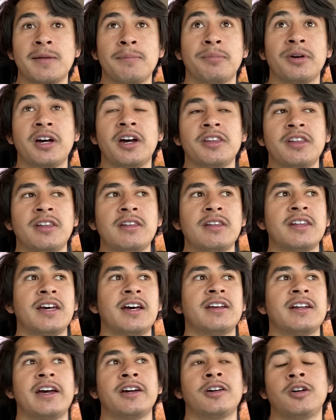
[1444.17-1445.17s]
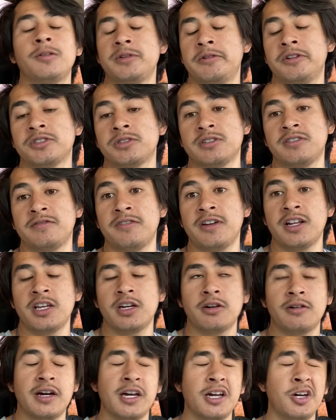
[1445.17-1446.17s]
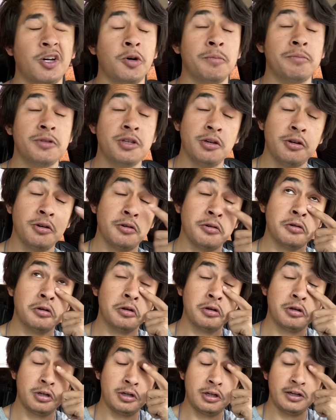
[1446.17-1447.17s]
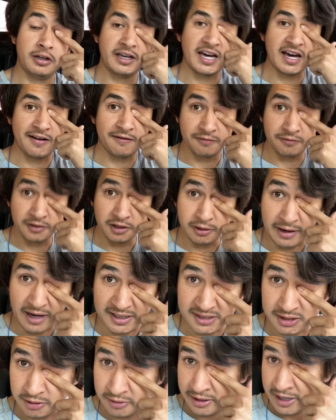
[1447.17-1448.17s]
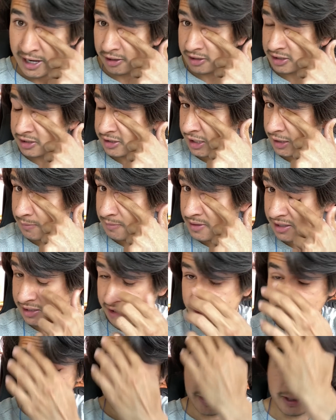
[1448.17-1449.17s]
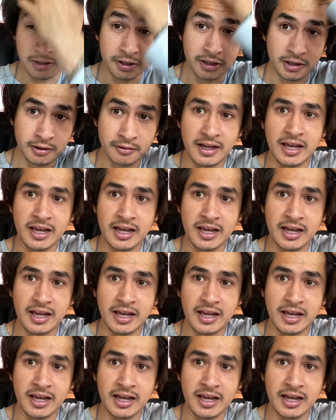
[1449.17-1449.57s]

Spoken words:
But other than that, I hope you enjoyed the video. I hope you have grass in your hair just like me, so I'm not alone.